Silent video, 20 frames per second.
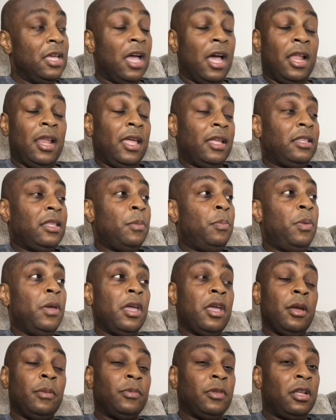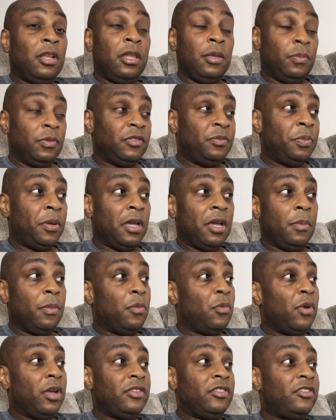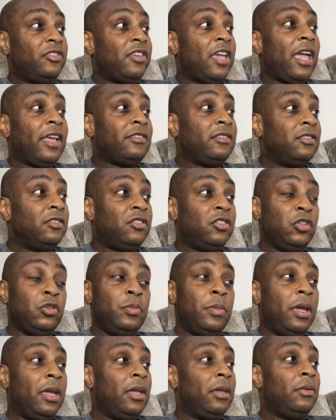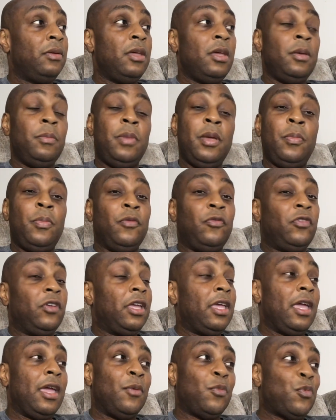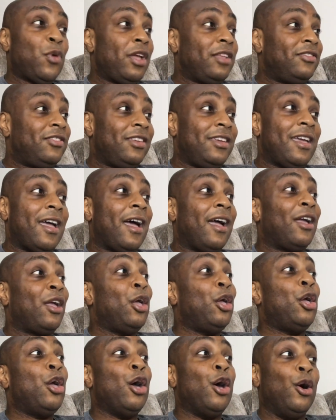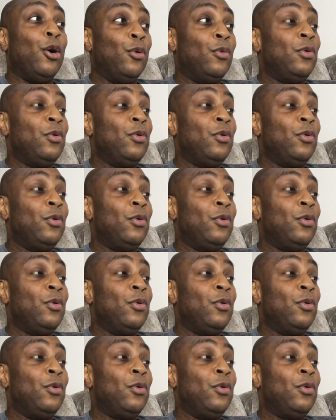I like the Clippers pick up a Reggie Jackson too, man. People forget Reggie got go.